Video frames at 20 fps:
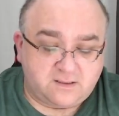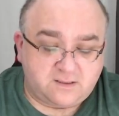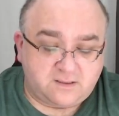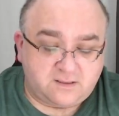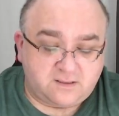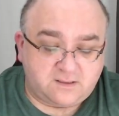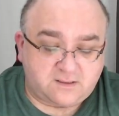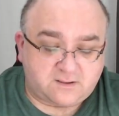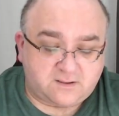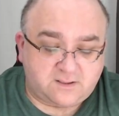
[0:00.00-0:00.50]

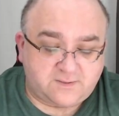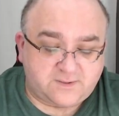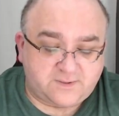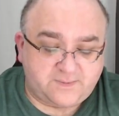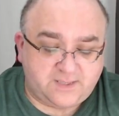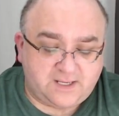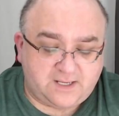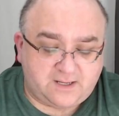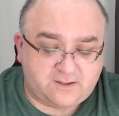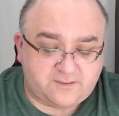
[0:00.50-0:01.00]
Creeps me
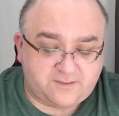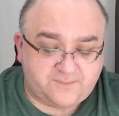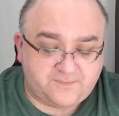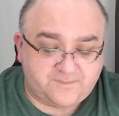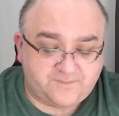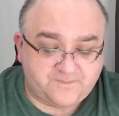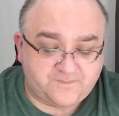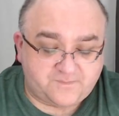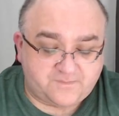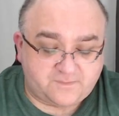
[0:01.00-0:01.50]
out.
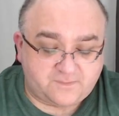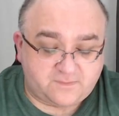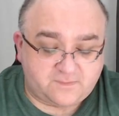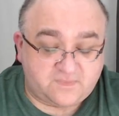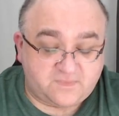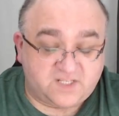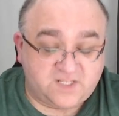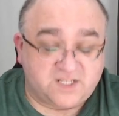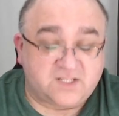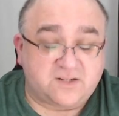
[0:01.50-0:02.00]

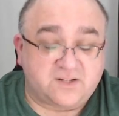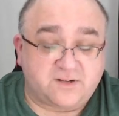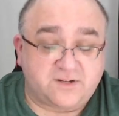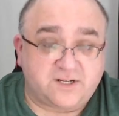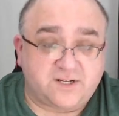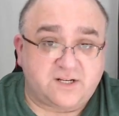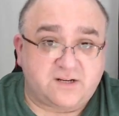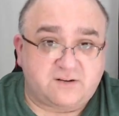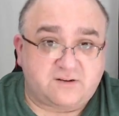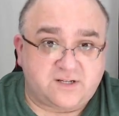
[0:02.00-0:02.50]
You're touching
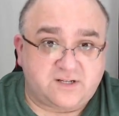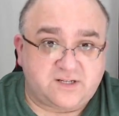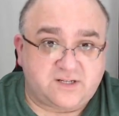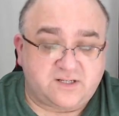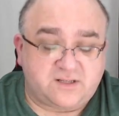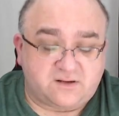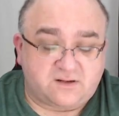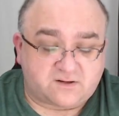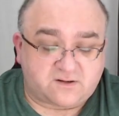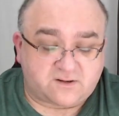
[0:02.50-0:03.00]
her and she's
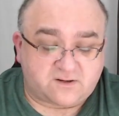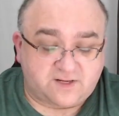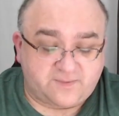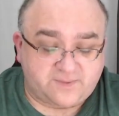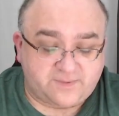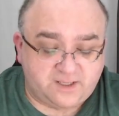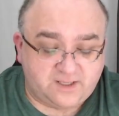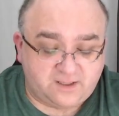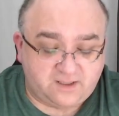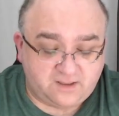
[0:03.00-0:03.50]
not
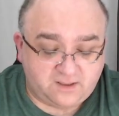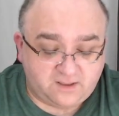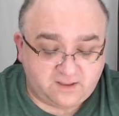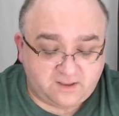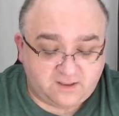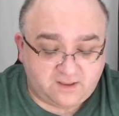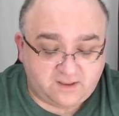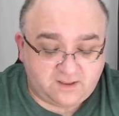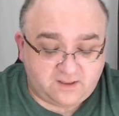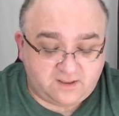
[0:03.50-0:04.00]
creepy.
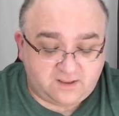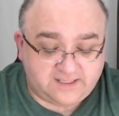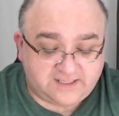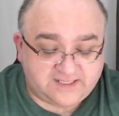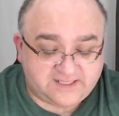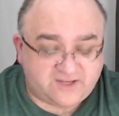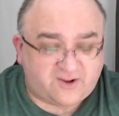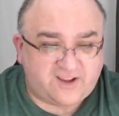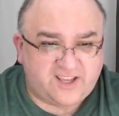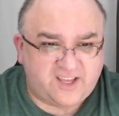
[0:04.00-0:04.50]
It's
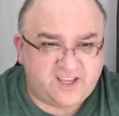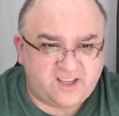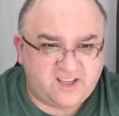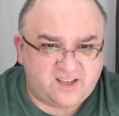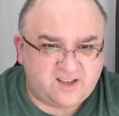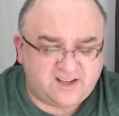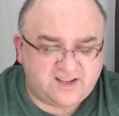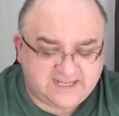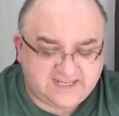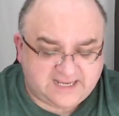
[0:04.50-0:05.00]
not her
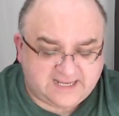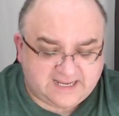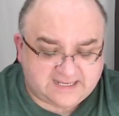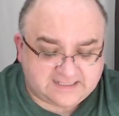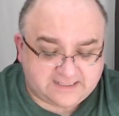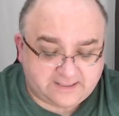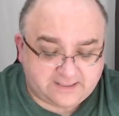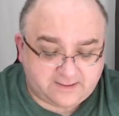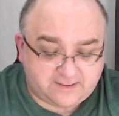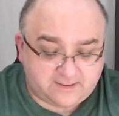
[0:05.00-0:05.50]

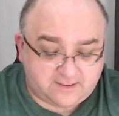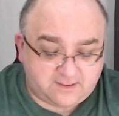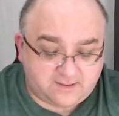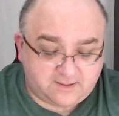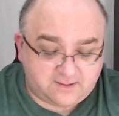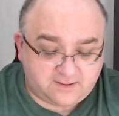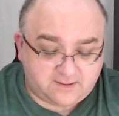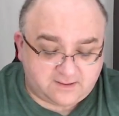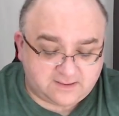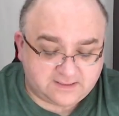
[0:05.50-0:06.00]
yet,
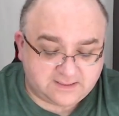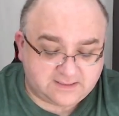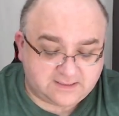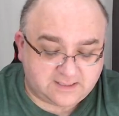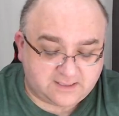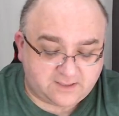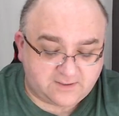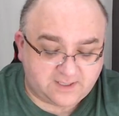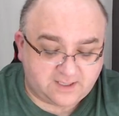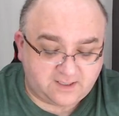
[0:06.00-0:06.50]
said
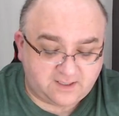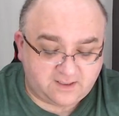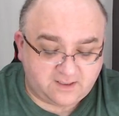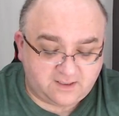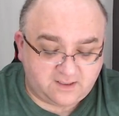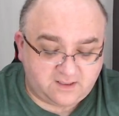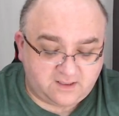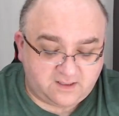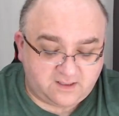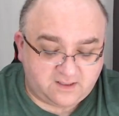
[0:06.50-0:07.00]
Tony,
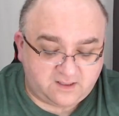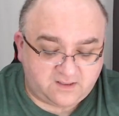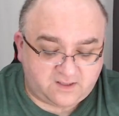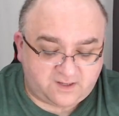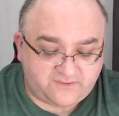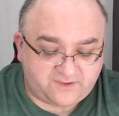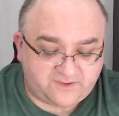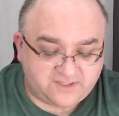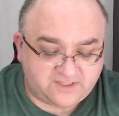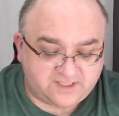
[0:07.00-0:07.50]

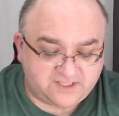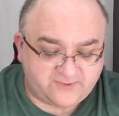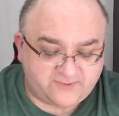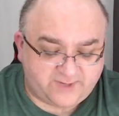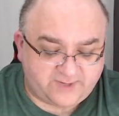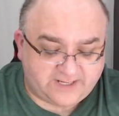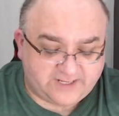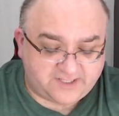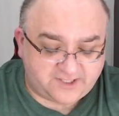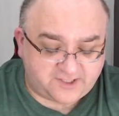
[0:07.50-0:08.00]
lifeless as a
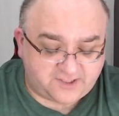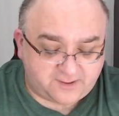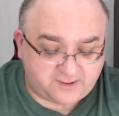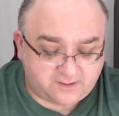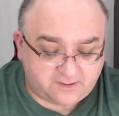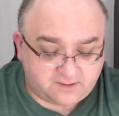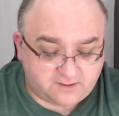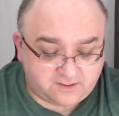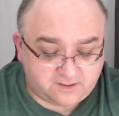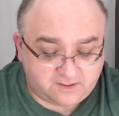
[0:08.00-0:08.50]
wrench.
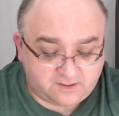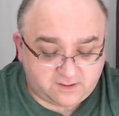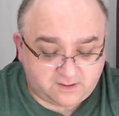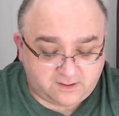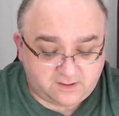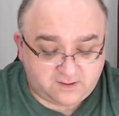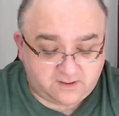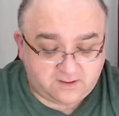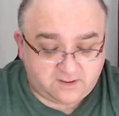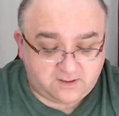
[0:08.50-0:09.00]

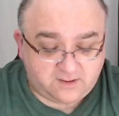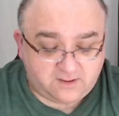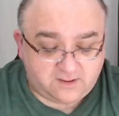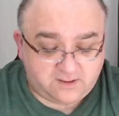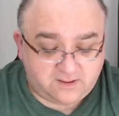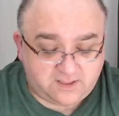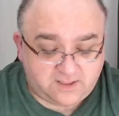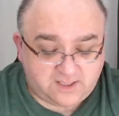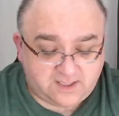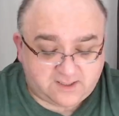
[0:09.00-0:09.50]

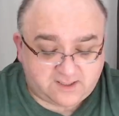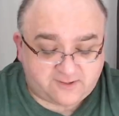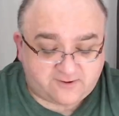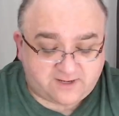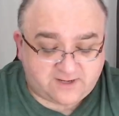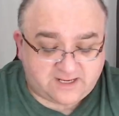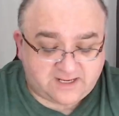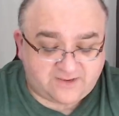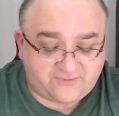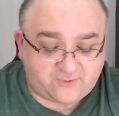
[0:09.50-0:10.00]
He let her
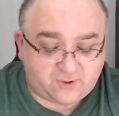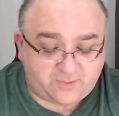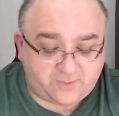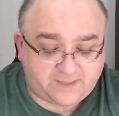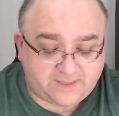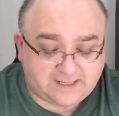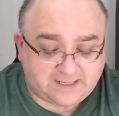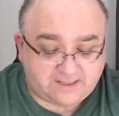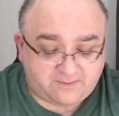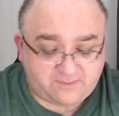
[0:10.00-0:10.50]
hair fall
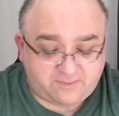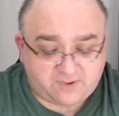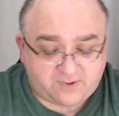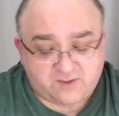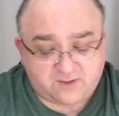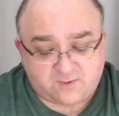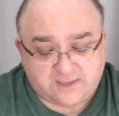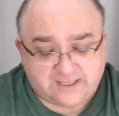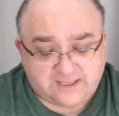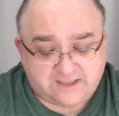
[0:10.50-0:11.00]
back. By the
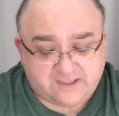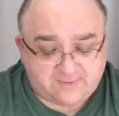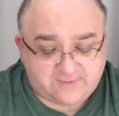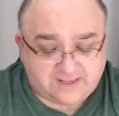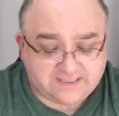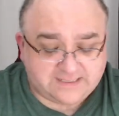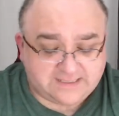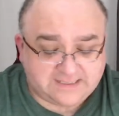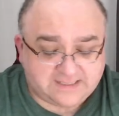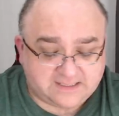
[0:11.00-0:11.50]
way,
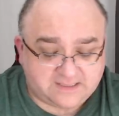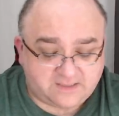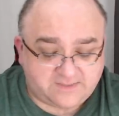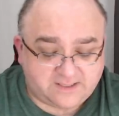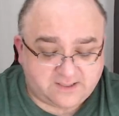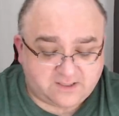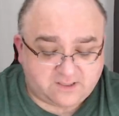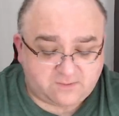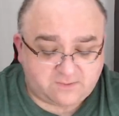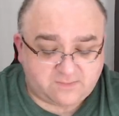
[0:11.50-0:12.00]
Randy's going to be
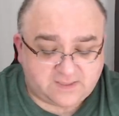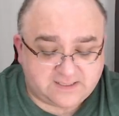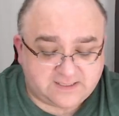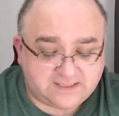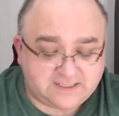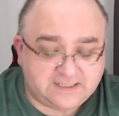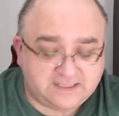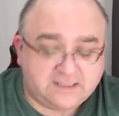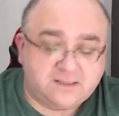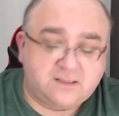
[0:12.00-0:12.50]
gone
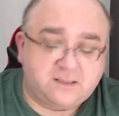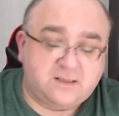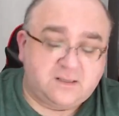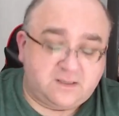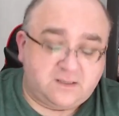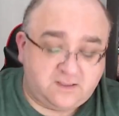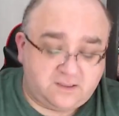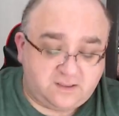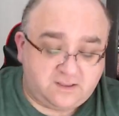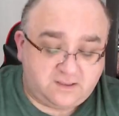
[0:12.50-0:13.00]
Monday.
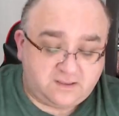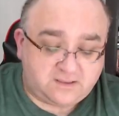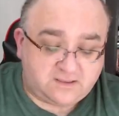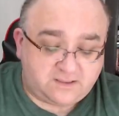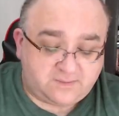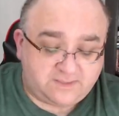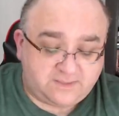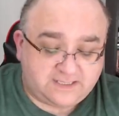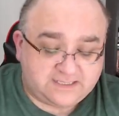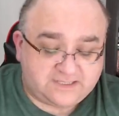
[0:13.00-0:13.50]

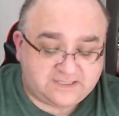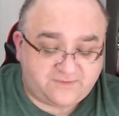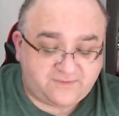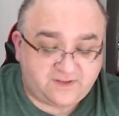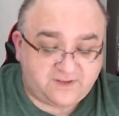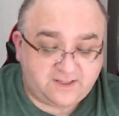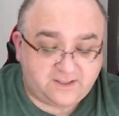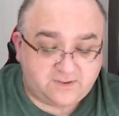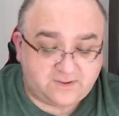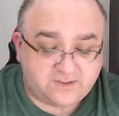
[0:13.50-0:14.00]
Somebody has to
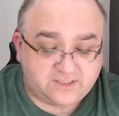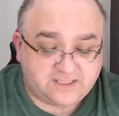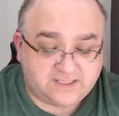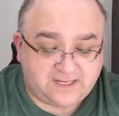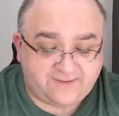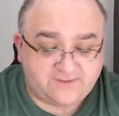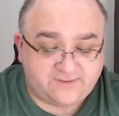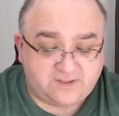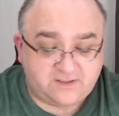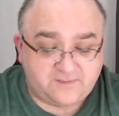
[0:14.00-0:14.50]
fill in on
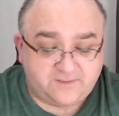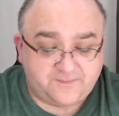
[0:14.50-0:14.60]
7.